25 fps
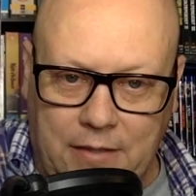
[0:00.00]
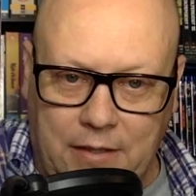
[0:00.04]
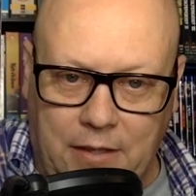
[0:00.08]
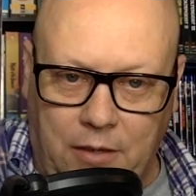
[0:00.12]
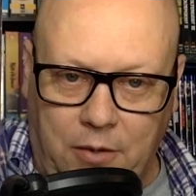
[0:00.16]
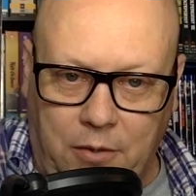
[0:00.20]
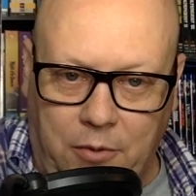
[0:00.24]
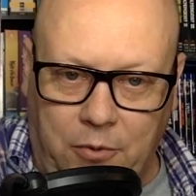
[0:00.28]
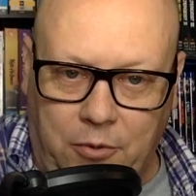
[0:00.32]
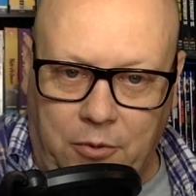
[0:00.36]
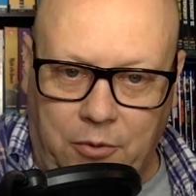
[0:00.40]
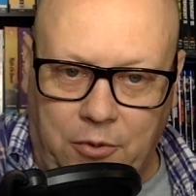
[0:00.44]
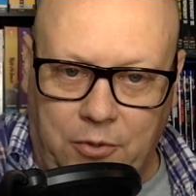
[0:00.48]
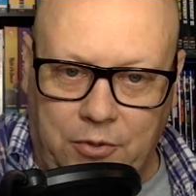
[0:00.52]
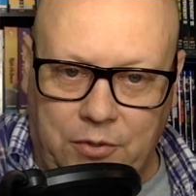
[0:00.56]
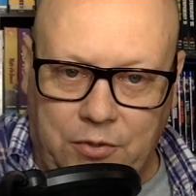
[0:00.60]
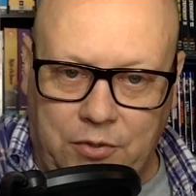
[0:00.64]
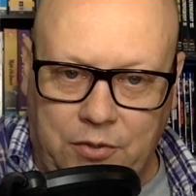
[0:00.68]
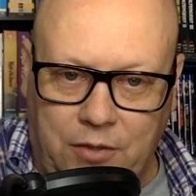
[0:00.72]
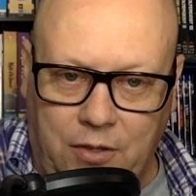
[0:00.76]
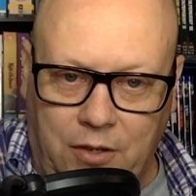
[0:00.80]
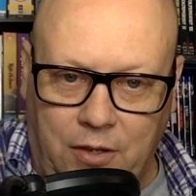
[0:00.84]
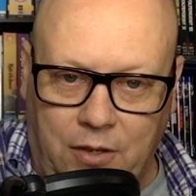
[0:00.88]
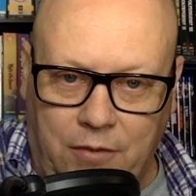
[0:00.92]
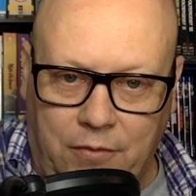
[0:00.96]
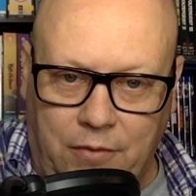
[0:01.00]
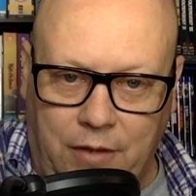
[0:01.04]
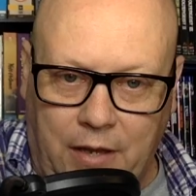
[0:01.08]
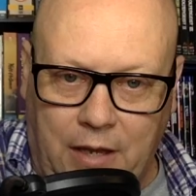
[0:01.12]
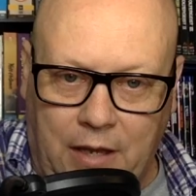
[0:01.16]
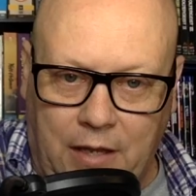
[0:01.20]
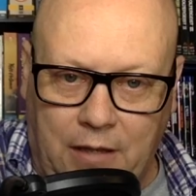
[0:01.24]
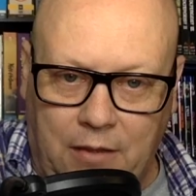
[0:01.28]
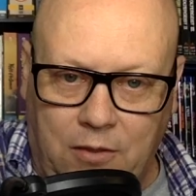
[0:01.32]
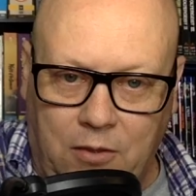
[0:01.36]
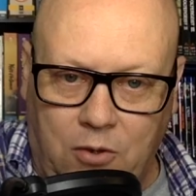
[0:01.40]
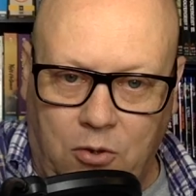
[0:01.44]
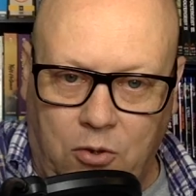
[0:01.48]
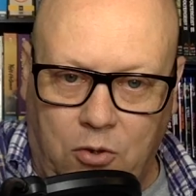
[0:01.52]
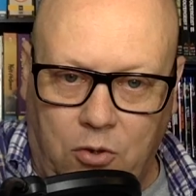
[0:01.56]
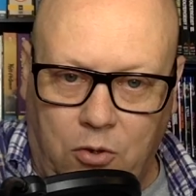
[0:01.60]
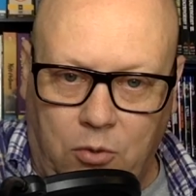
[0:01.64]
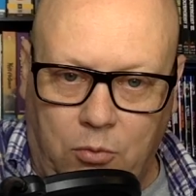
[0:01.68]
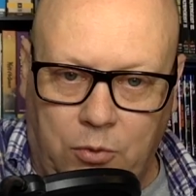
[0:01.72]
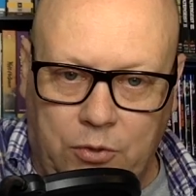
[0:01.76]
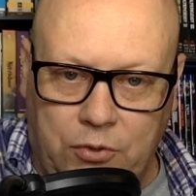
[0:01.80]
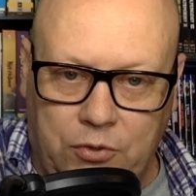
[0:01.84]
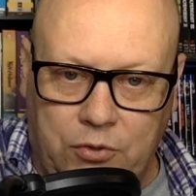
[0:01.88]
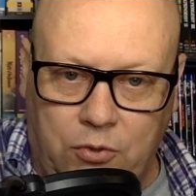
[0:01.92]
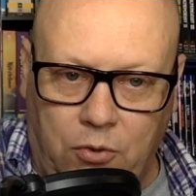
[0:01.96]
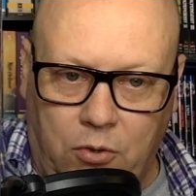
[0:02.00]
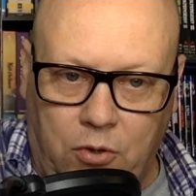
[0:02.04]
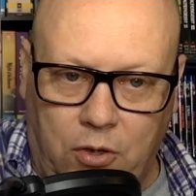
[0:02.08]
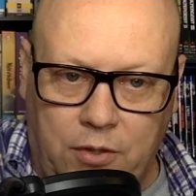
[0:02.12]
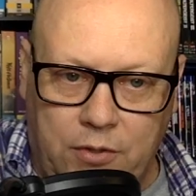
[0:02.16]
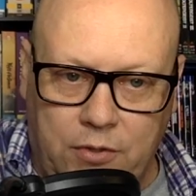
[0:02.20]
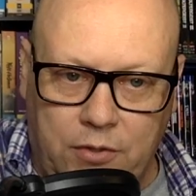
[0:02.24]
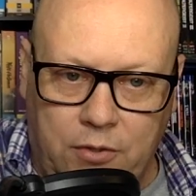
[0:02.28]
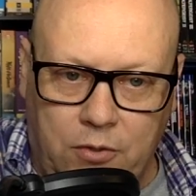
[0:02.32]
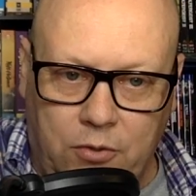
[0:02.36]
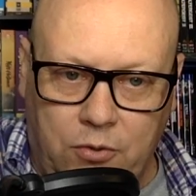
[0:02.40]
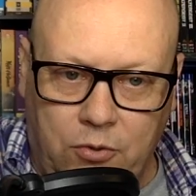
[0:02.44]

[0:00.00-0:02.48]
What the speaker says: The owners of a local resort